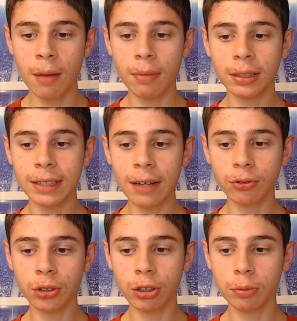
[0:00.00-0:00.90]
Because
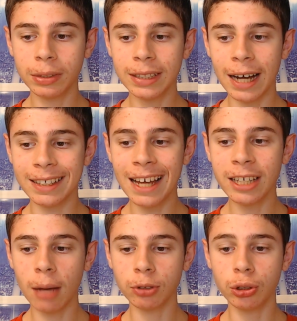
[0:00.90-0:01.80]
Daniel Jones has been sacked 10
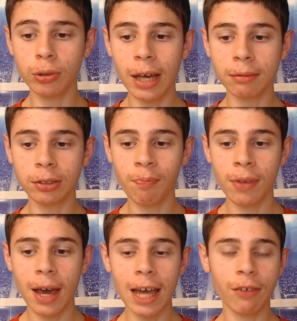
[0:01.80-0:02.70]
times in 2 games,
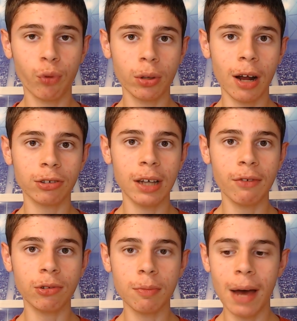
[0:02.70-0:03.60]
and the 49ers have
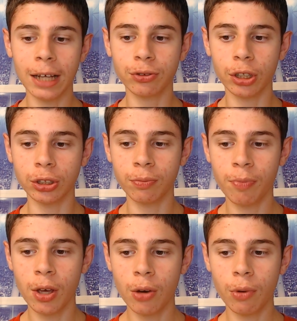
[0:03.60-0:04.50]
an elite pass rush
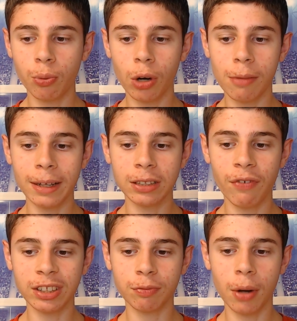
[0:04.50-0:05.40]
with one of the best
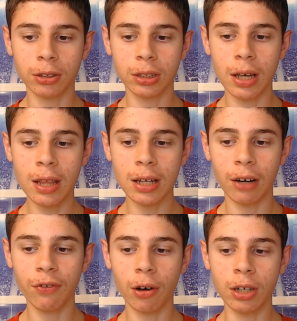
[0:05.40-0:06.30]
defensive players in the
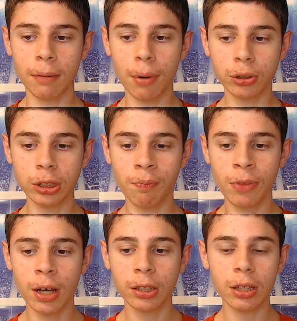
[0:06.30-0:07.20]
NFL, Nick Bosa. So
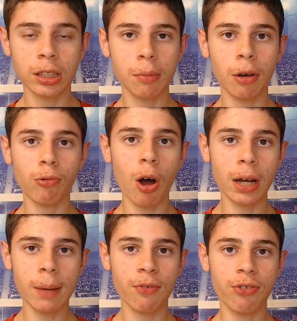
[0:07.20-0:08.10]
this is going to be a long
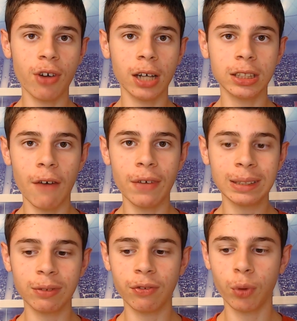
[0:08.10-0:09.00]
game for the Giants
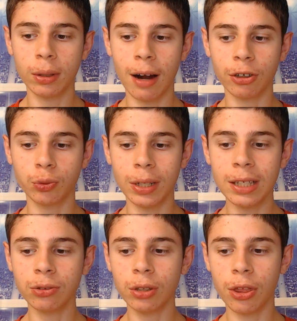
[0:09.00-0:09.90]
offensively. 49ers win
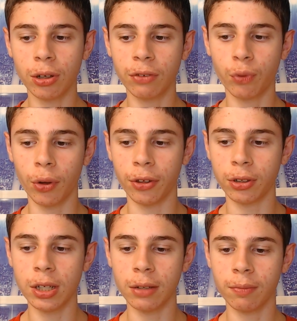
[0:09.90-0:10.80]
easily
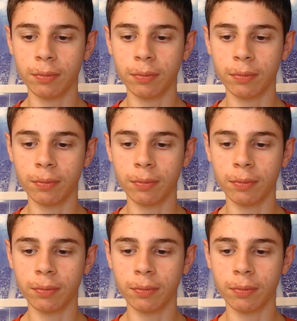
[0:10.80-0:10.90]
34-13.